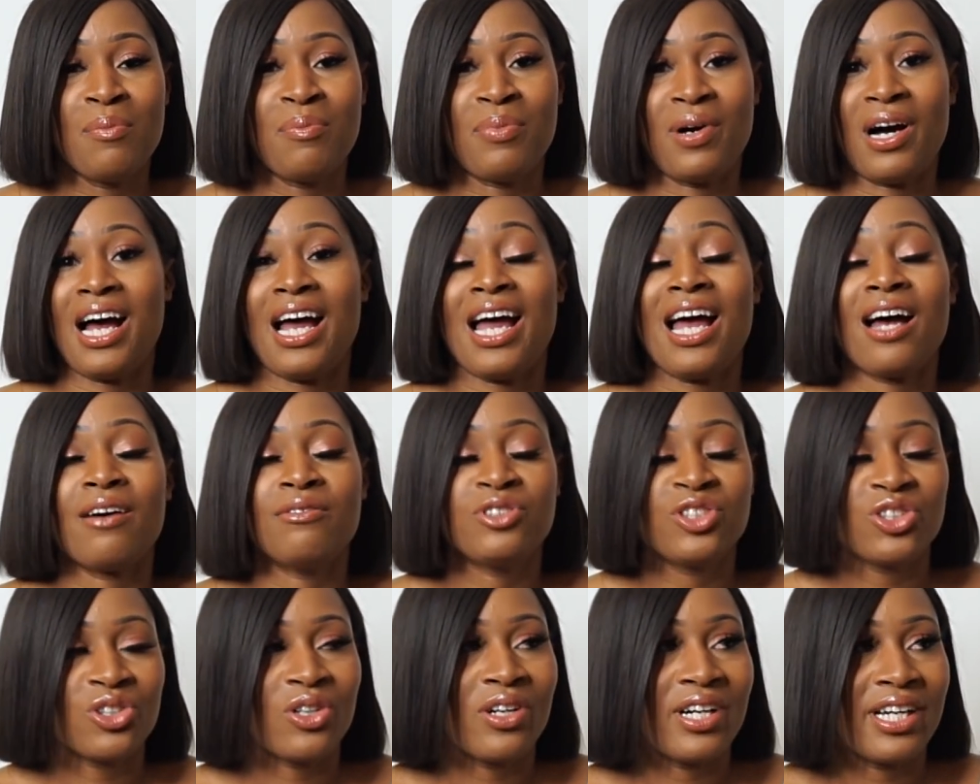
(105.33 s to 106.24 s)
but I
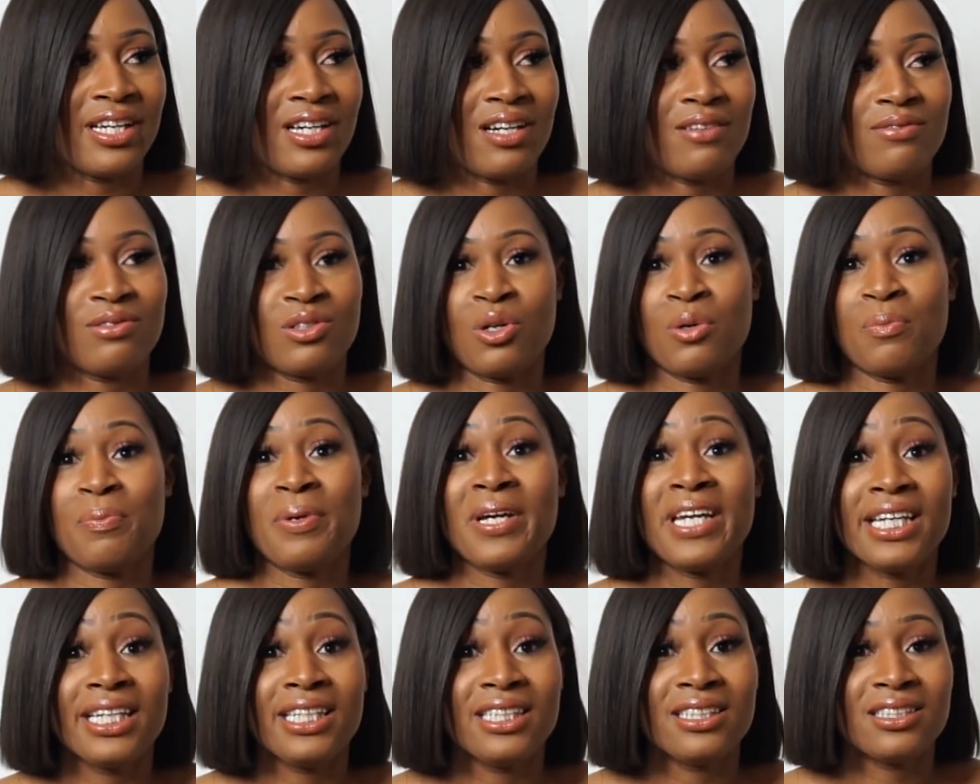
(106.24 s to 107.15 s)
have joy, I've got
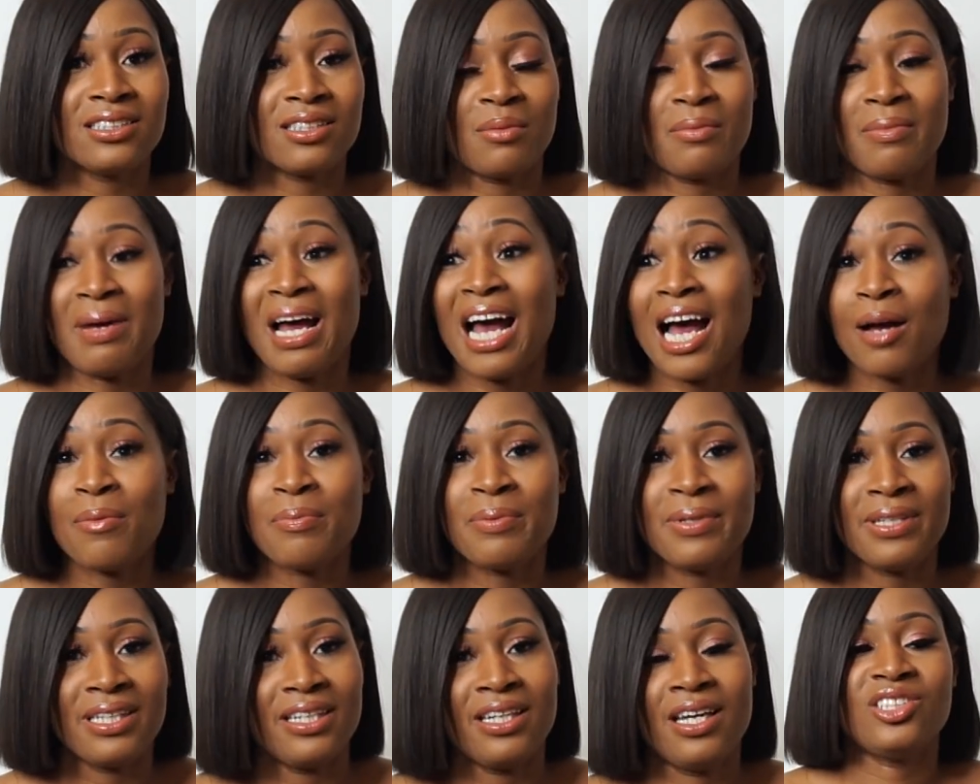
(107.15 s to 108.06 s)
peace, I'm
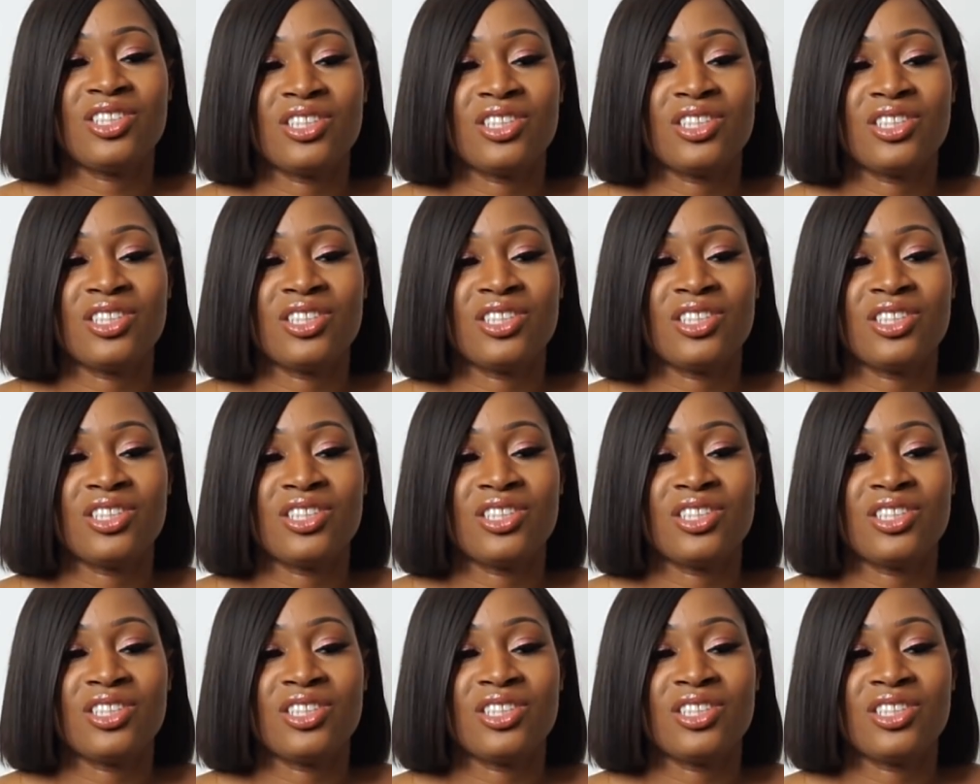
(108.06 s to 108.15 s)
happy.